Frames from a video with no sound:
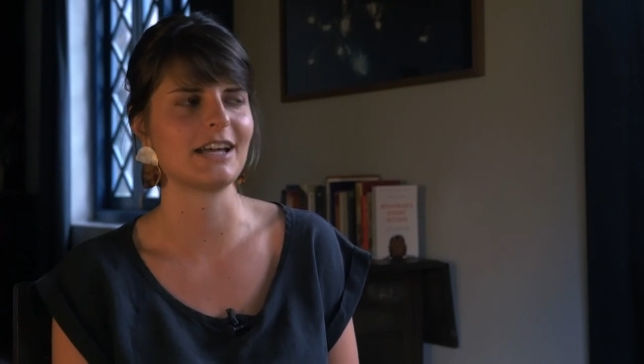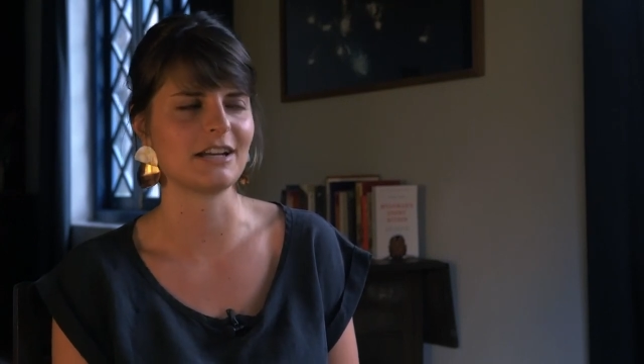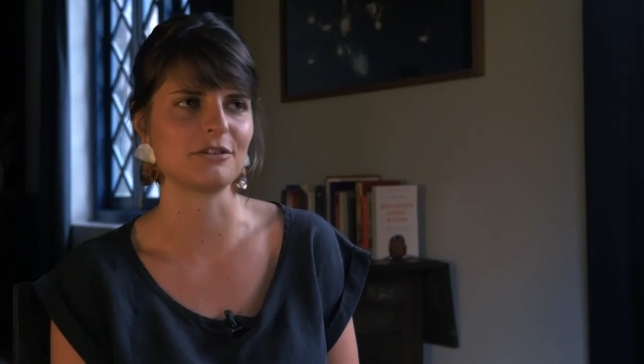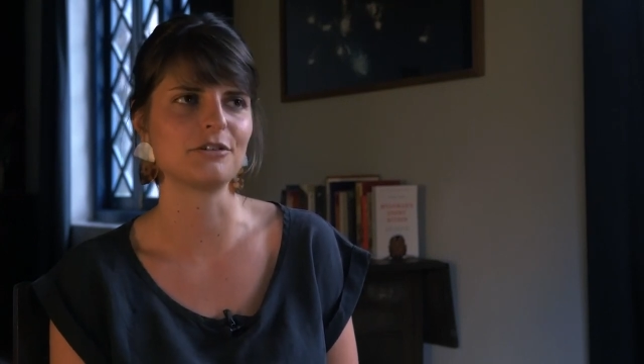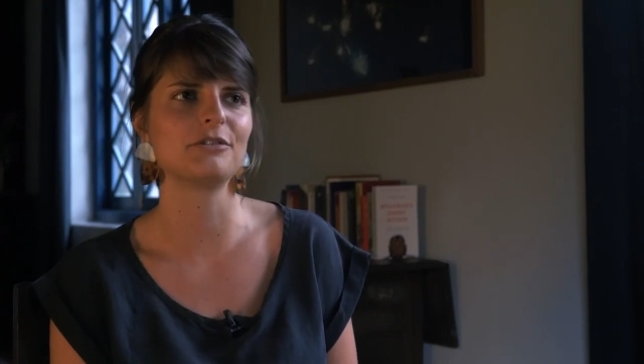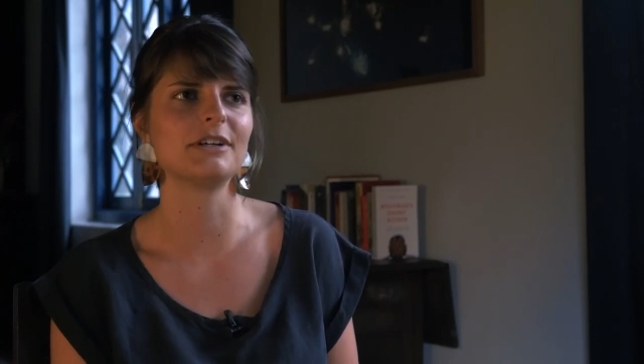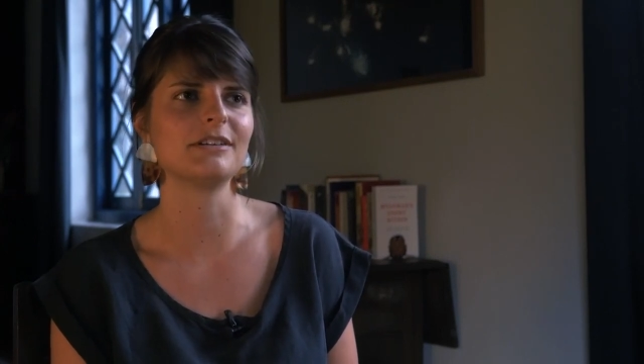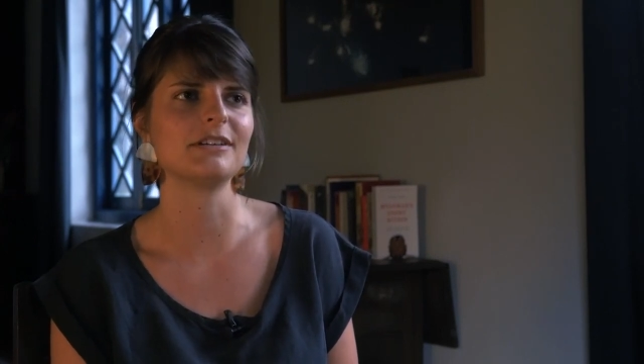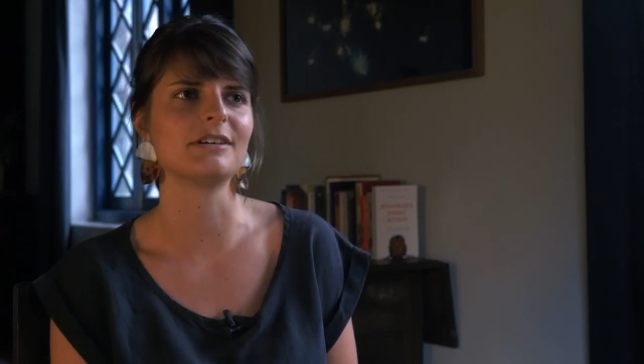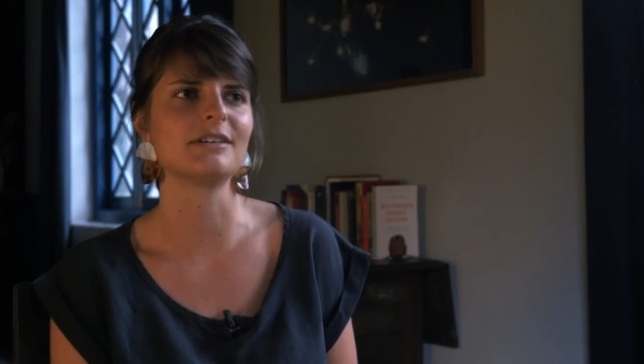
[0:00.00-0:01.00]
ghetto
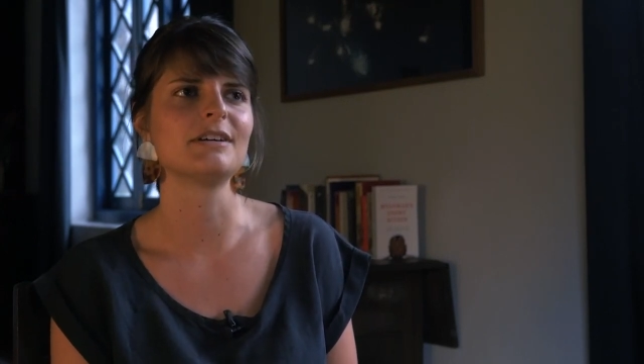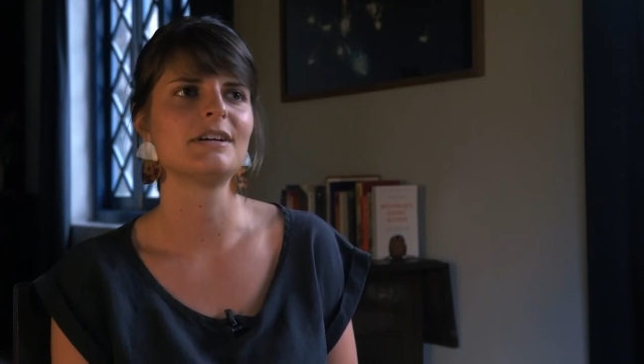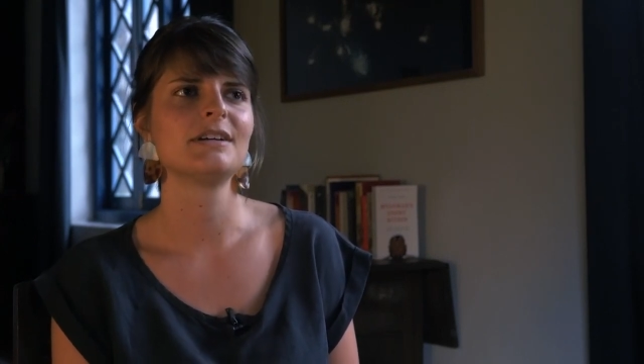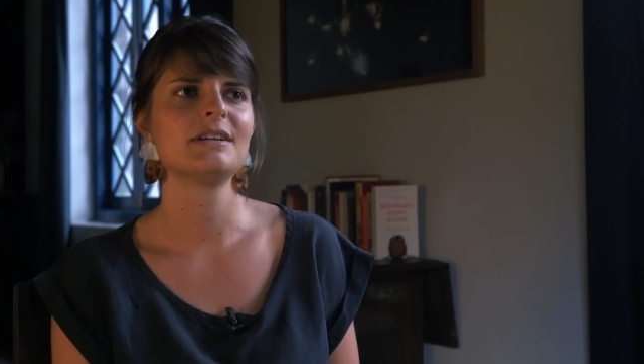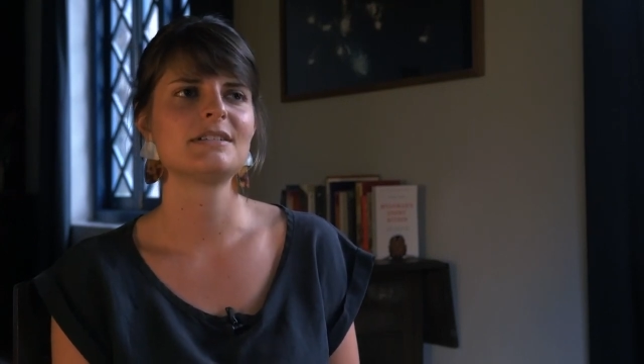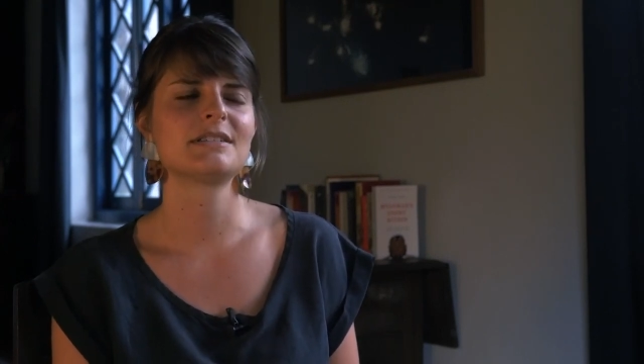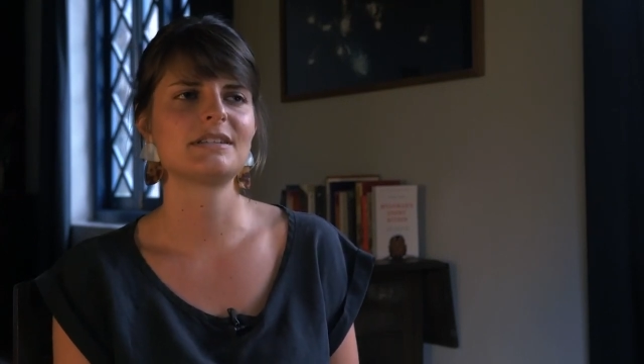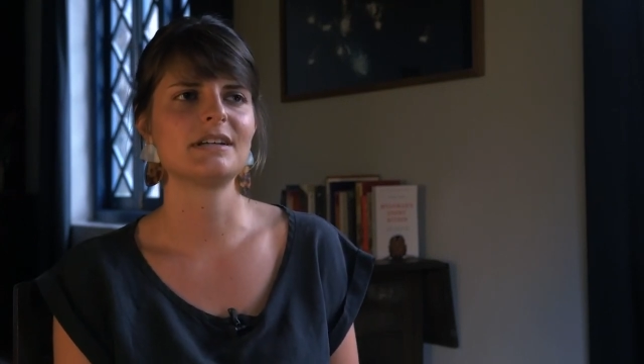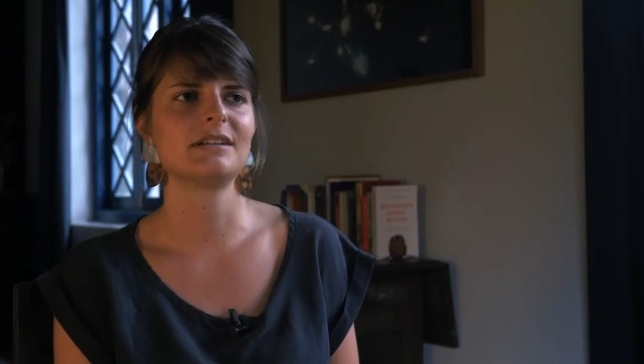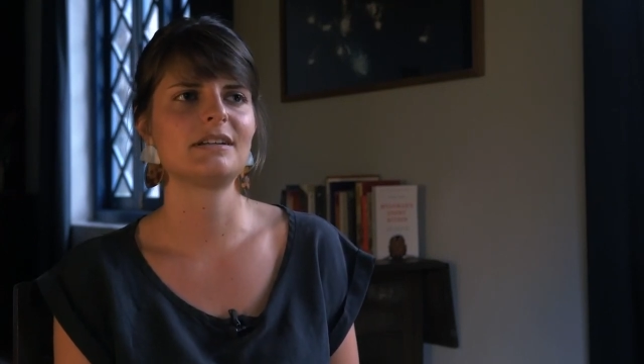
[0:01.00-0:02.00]
in the
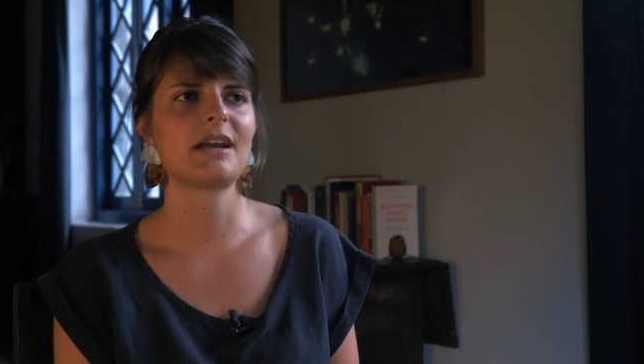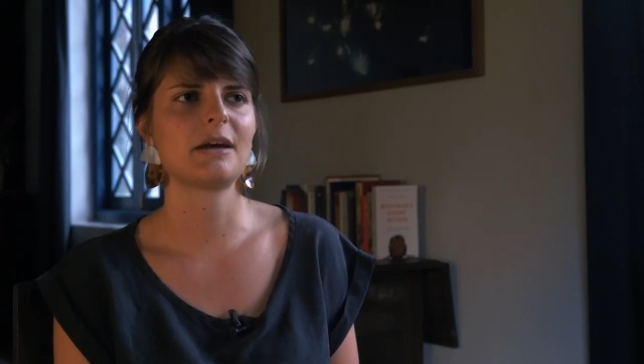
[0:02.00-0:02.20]
state